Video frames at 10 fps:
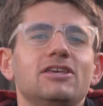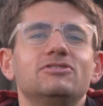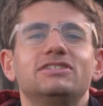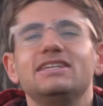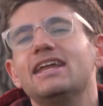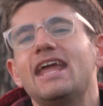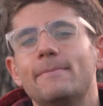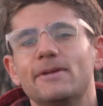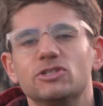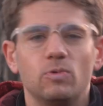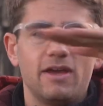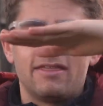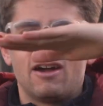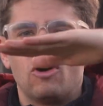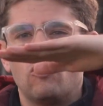you see an image
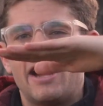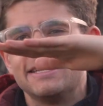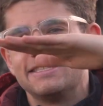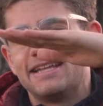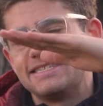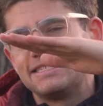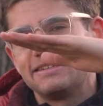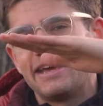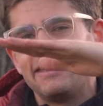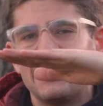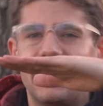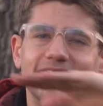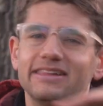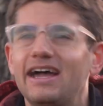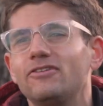with a horizon that's slightly
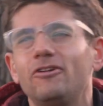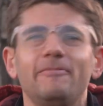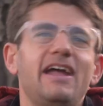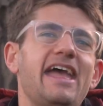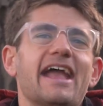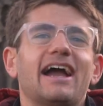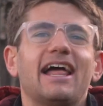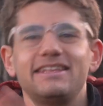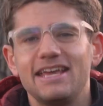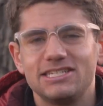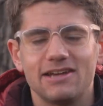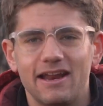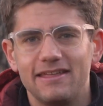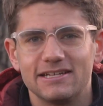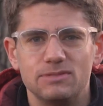unlevel, it kind of takes you
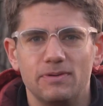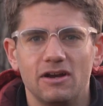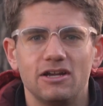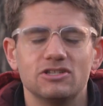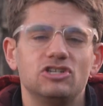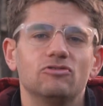out of the experience.